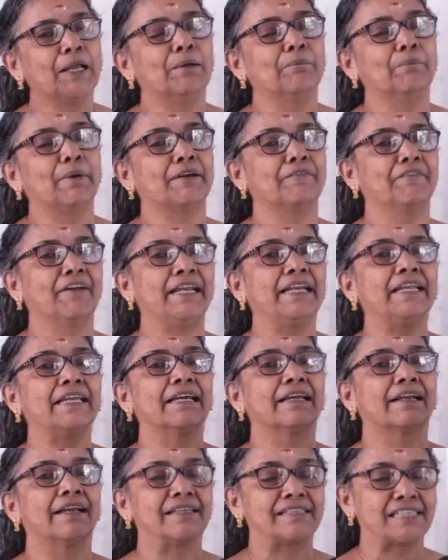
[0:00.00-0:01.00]
but when
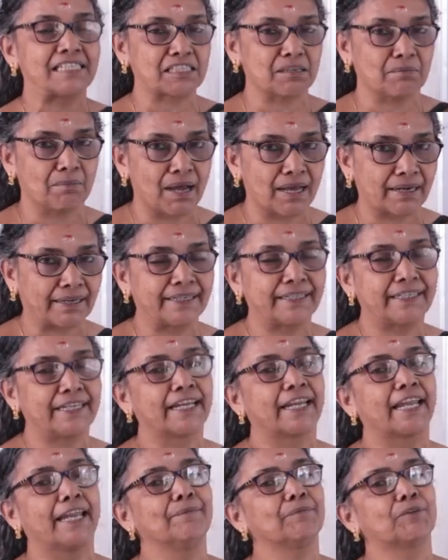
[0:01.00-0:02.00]
he reaches the market, he
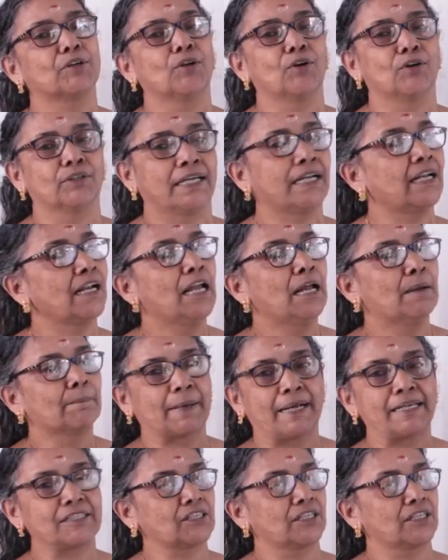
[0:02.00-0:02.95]
came to know that price